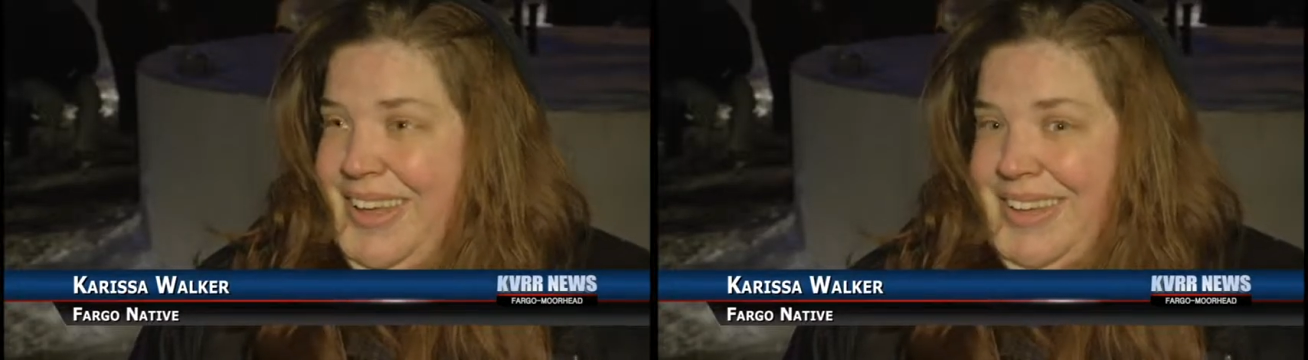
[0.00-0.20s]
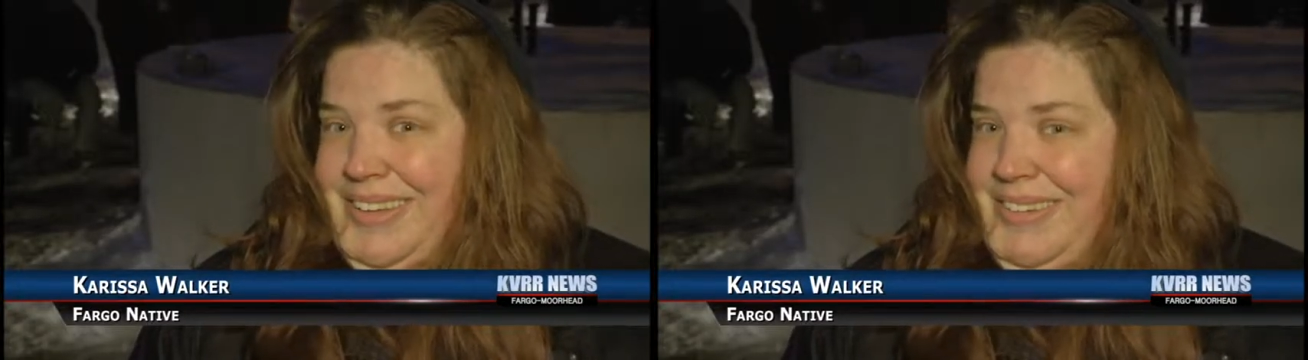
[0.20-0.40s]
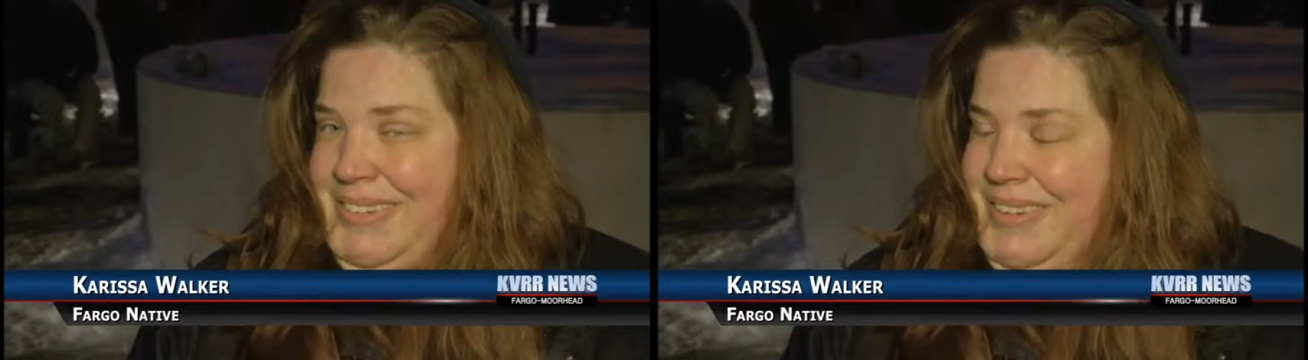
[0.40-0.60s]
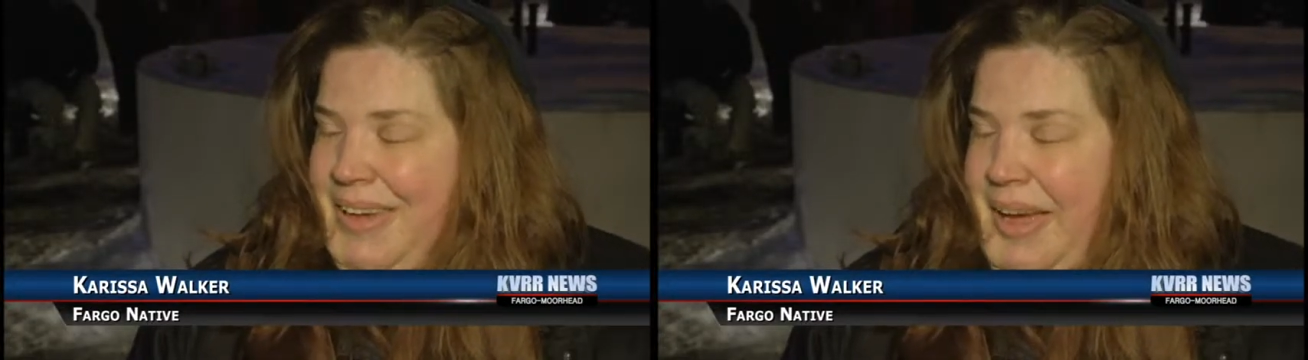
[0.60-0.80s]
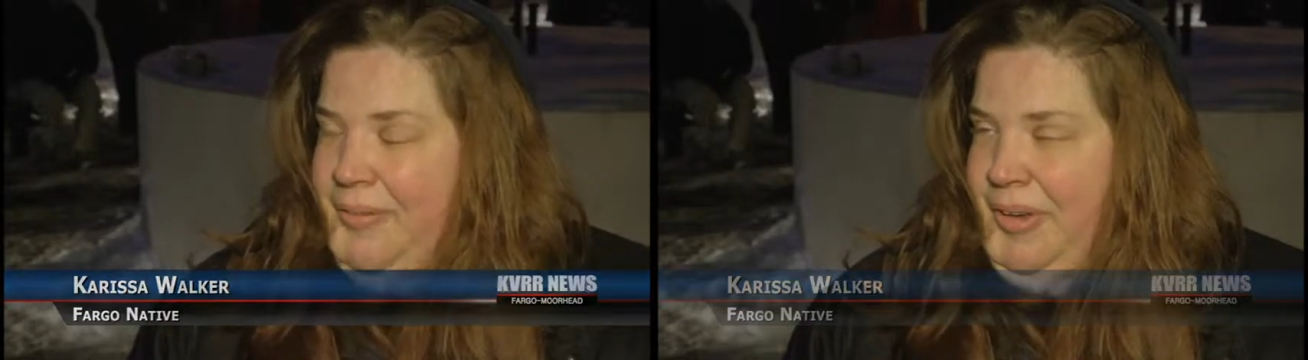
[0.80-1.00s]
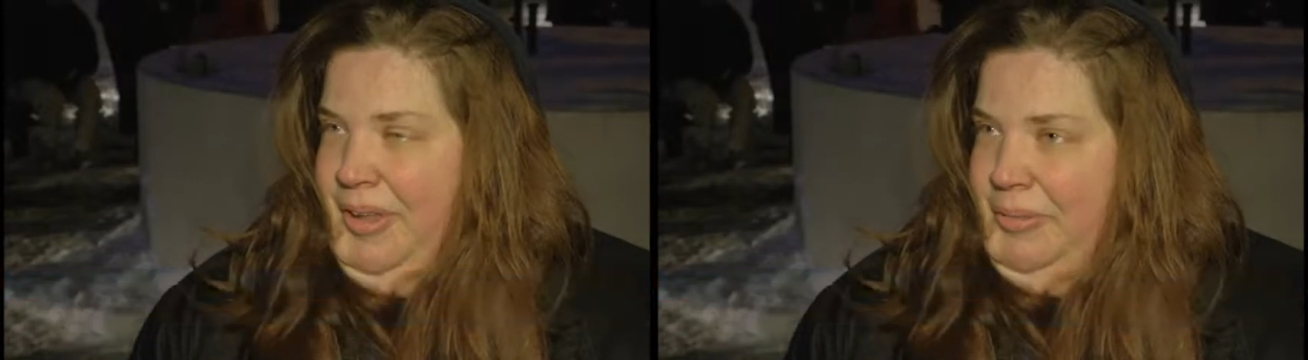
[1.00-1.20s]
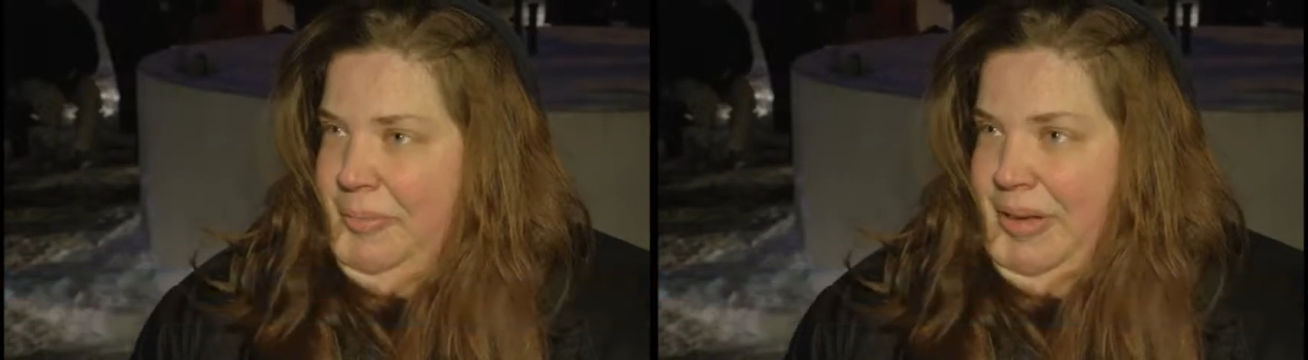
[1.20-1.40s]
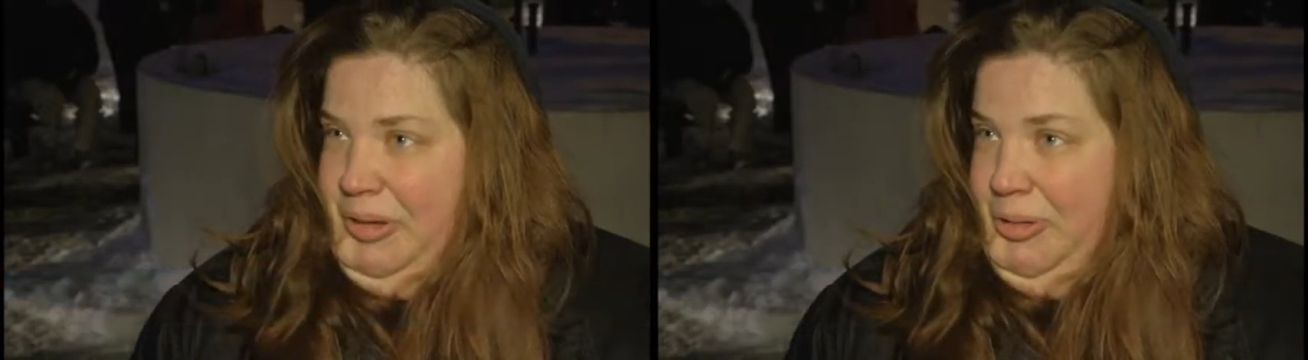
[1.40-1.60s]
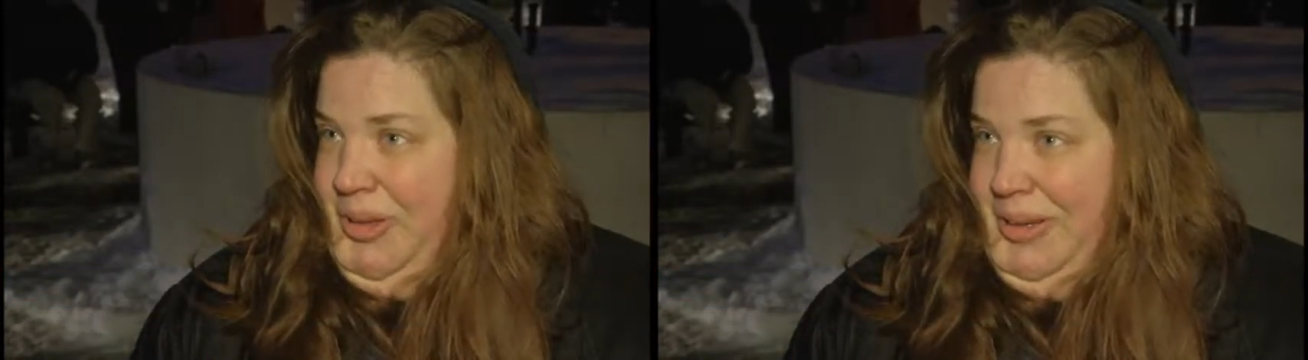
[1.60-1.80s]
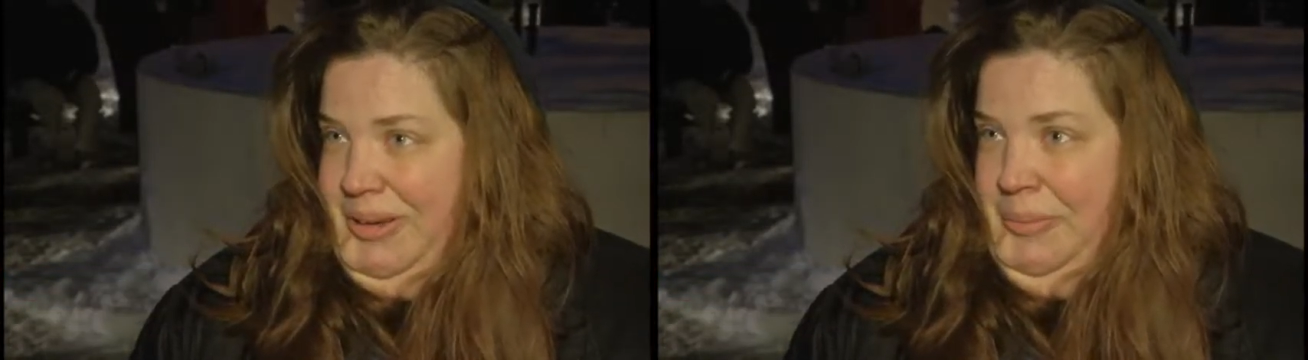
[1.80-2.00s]
and I felt my
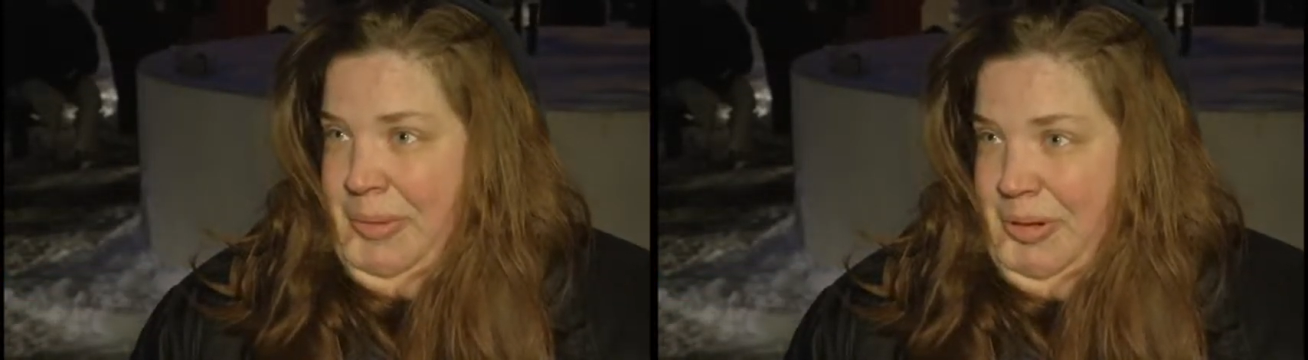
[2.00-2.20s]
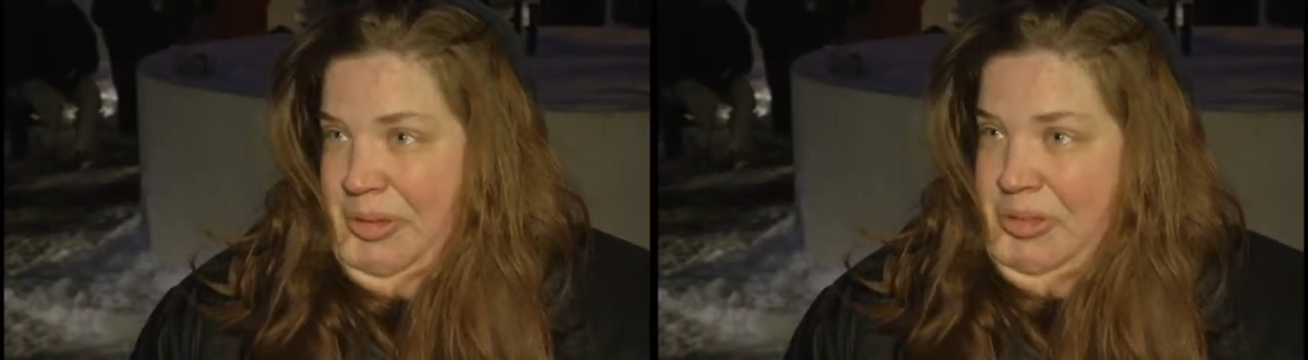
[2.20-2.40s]
duty to come out